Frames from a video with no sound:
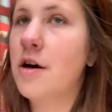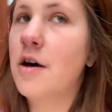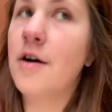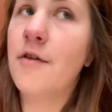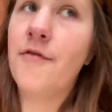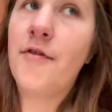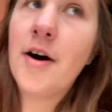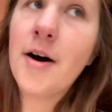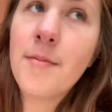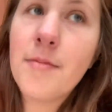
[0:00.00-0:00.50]

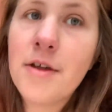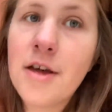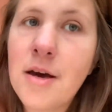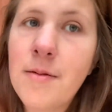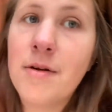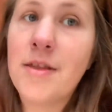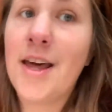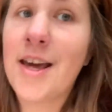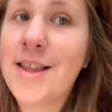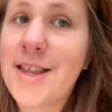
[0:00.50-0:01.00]
from them, and
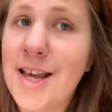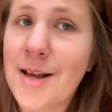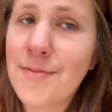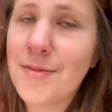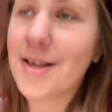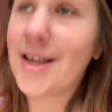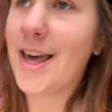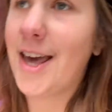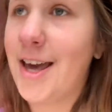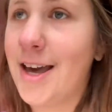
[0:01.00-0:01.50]
they seem to
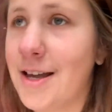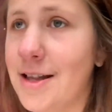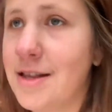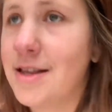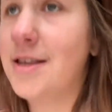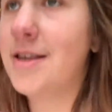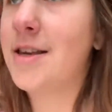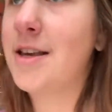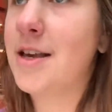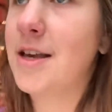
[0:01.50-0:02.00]
can't
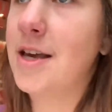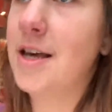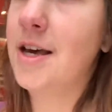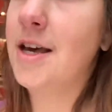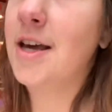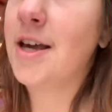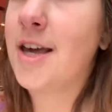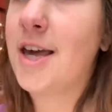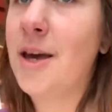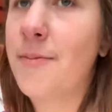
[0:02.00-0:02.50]

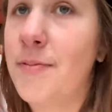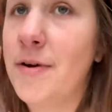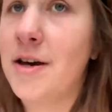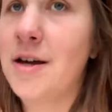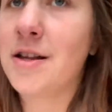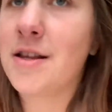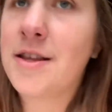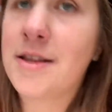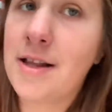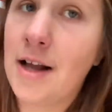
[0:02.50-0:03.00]
keep it in
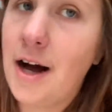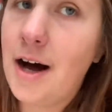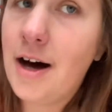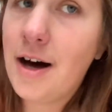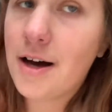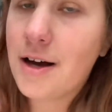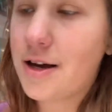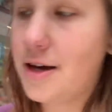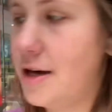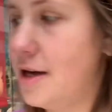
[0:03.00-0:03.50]
stock,
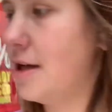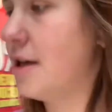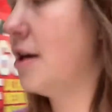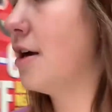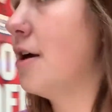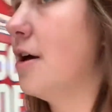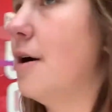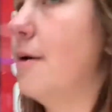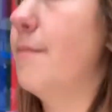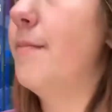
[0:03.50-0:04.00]

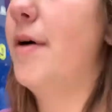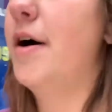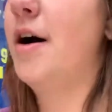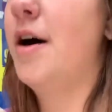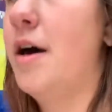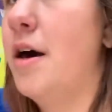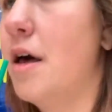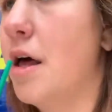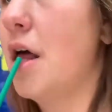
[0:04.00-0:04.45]
but